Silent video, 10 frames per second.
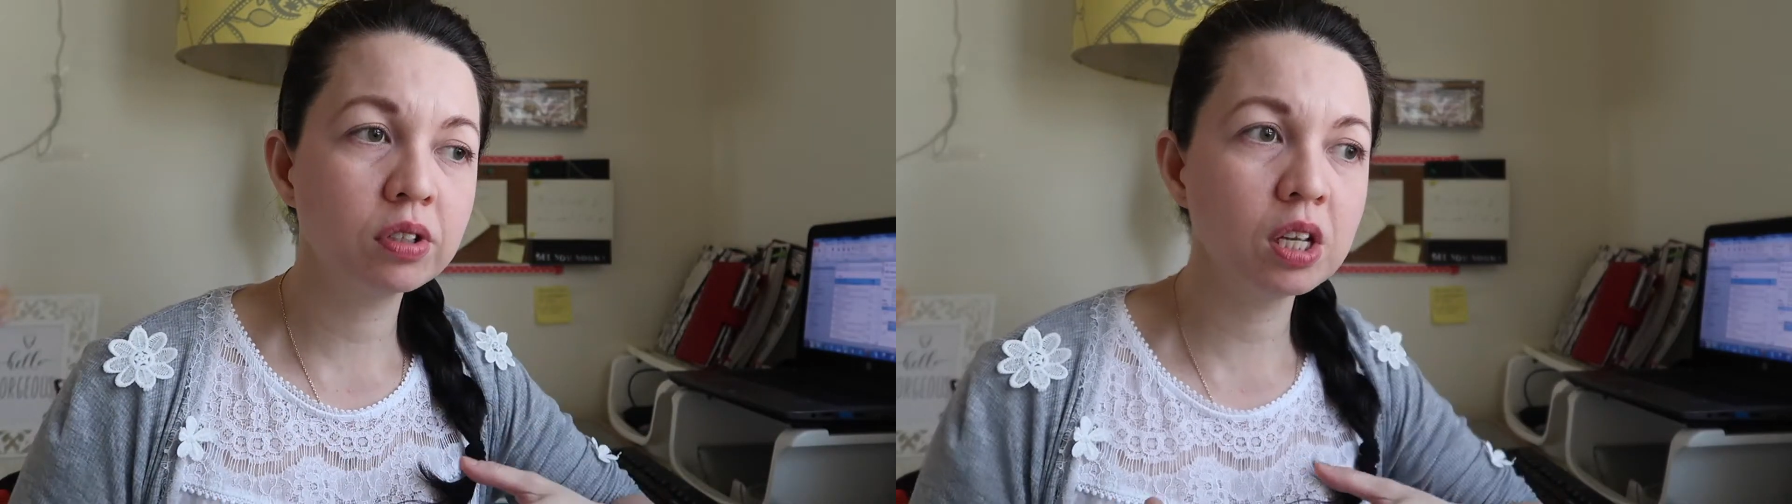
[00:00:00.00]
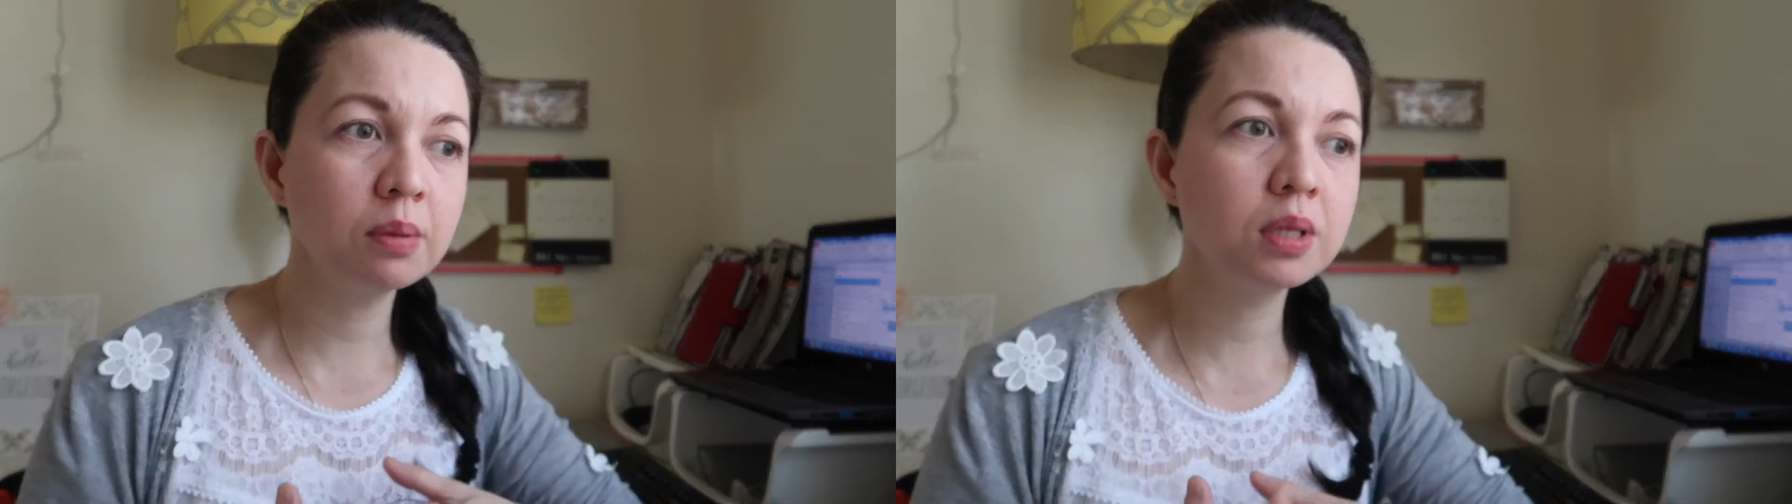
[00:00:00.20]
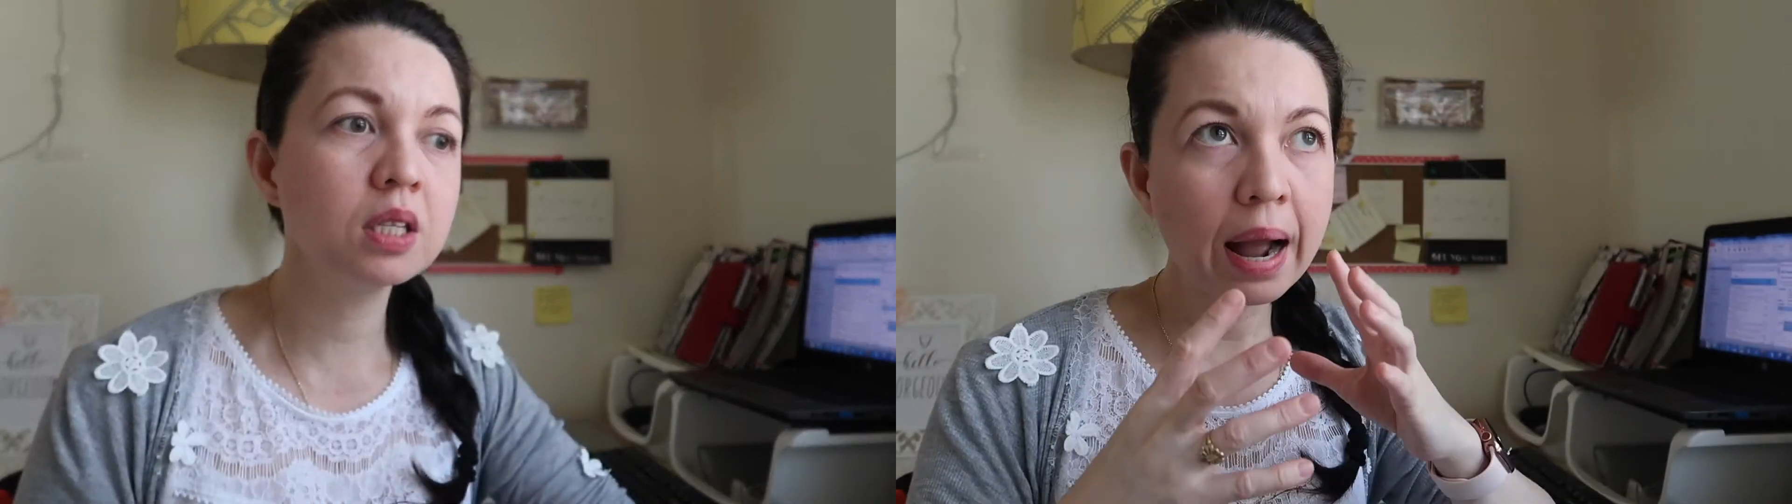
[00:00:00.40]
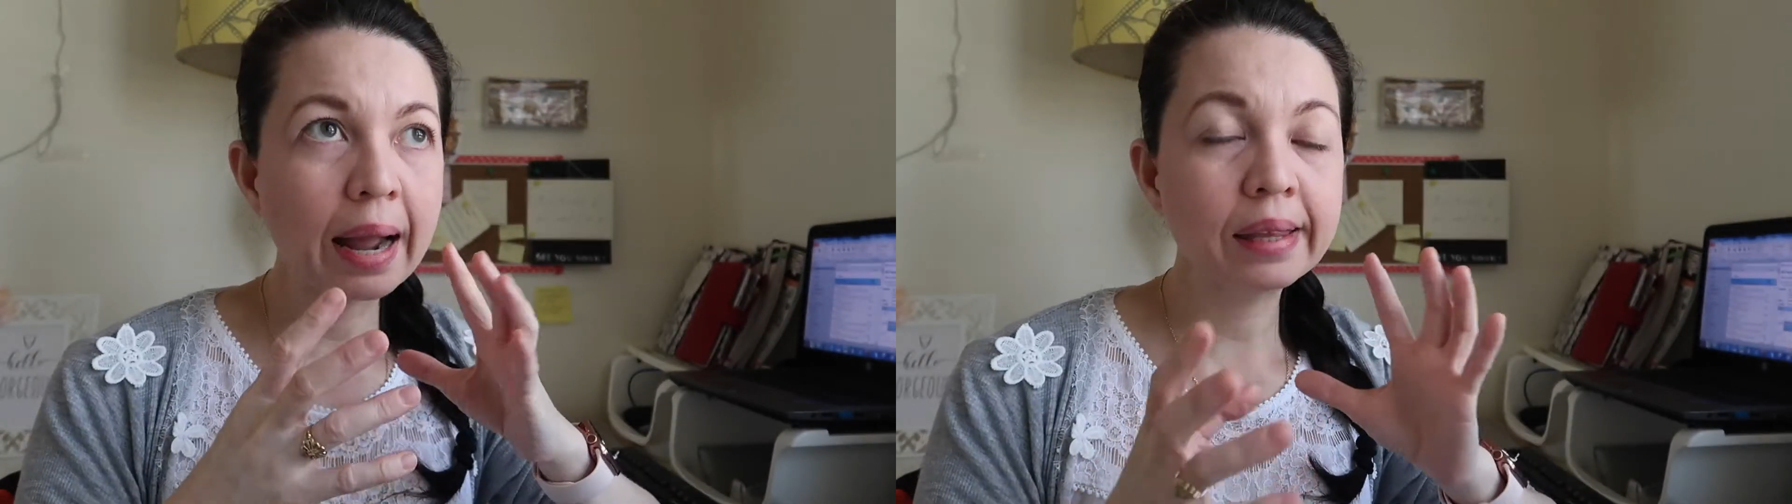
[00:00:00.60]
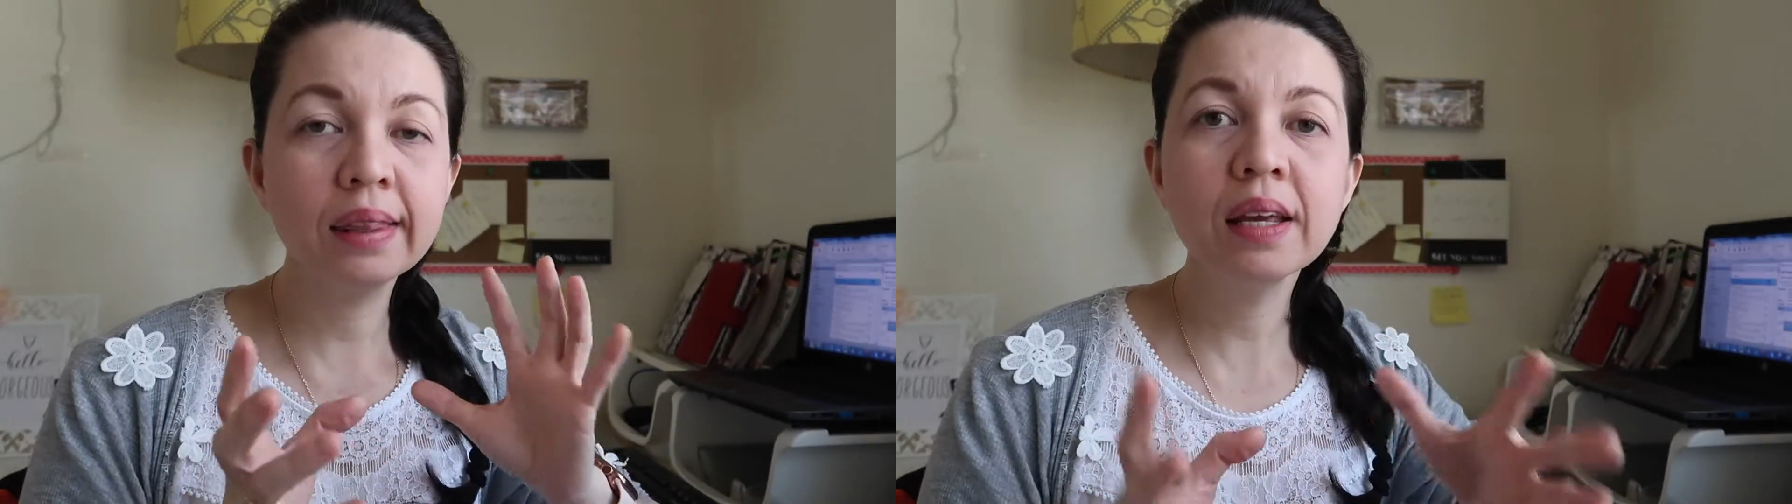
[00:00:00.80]
Teams.
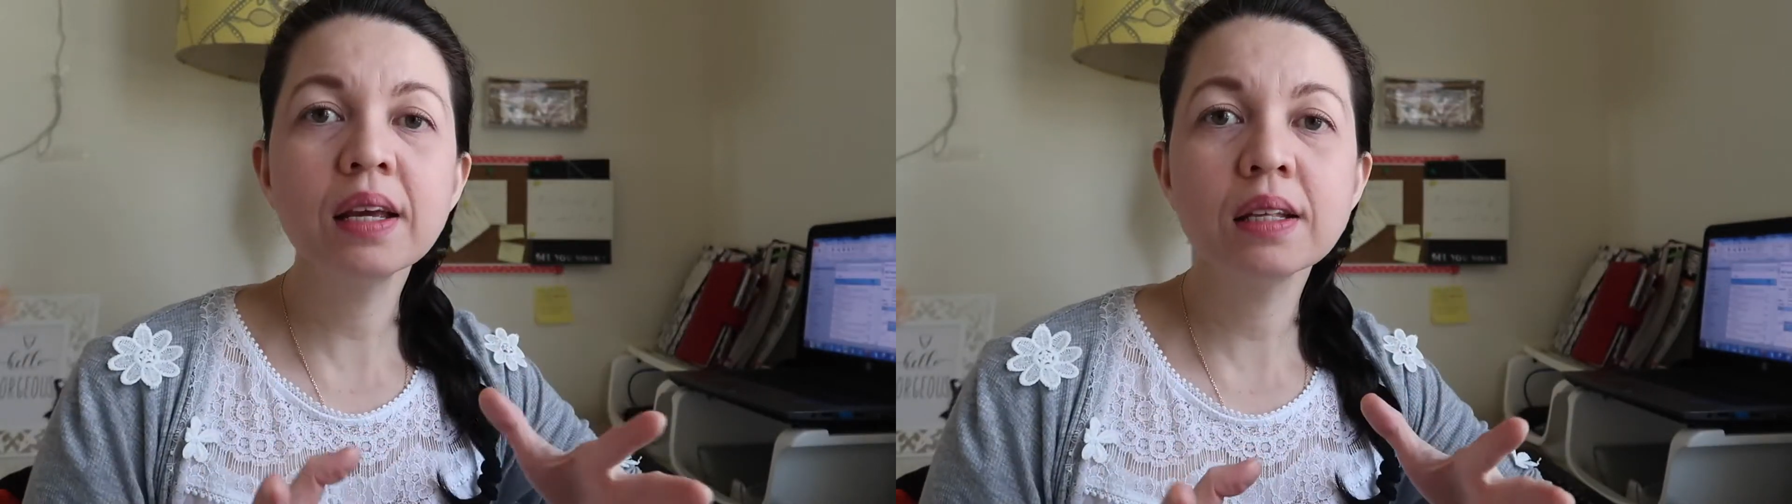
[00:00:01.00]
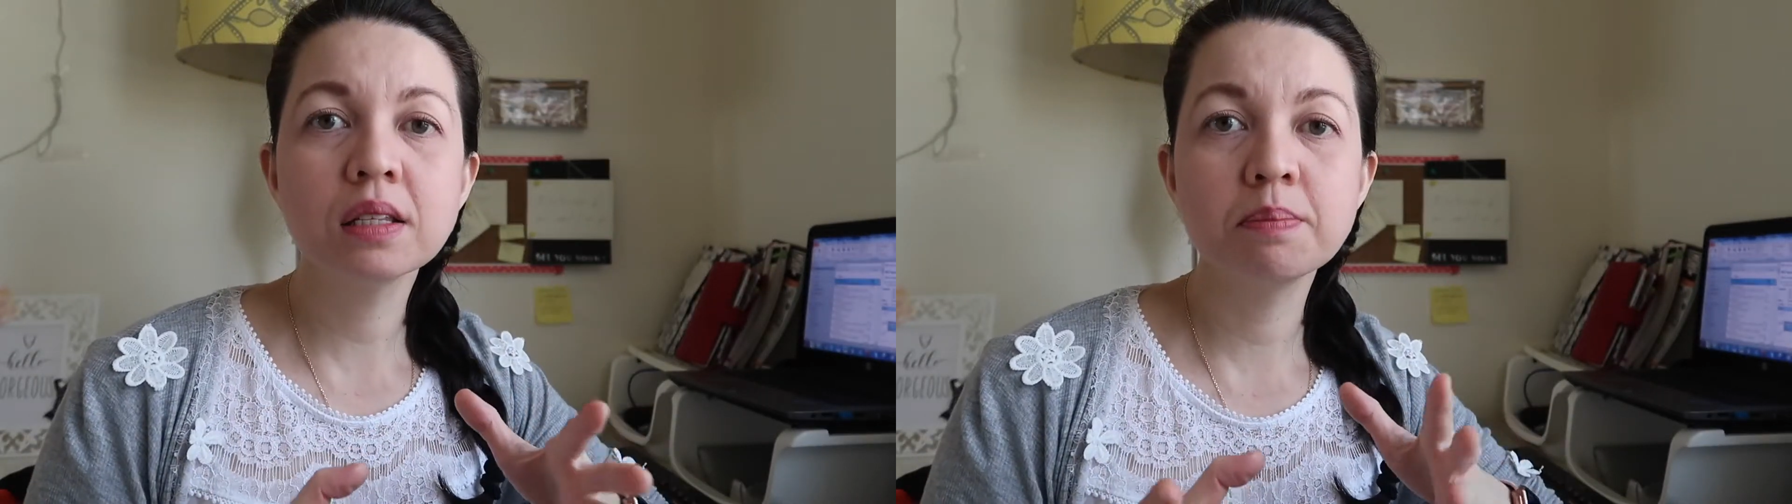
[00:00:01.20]
I think it's